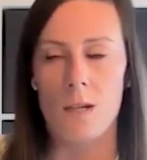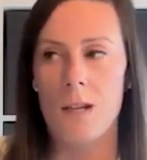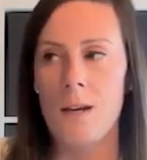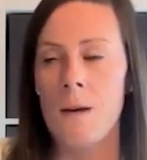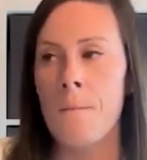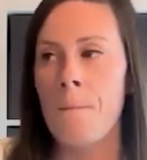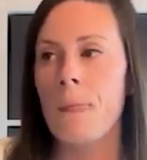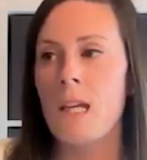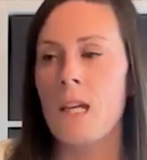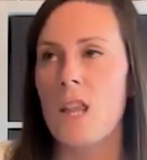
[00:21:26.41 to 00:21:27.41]
And
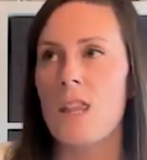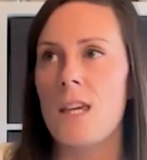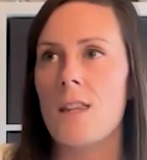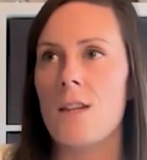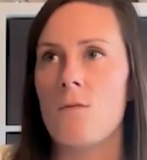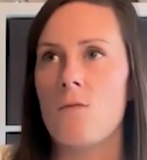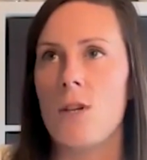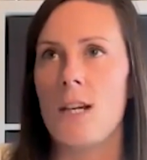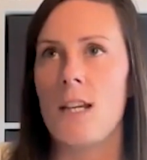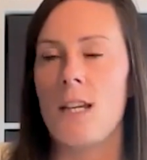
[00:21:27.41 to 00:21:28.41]
the thing that
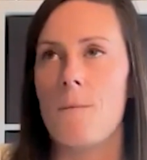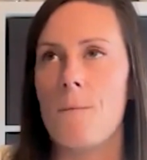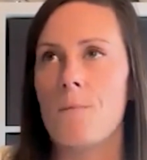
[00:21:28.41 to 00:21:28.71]
really,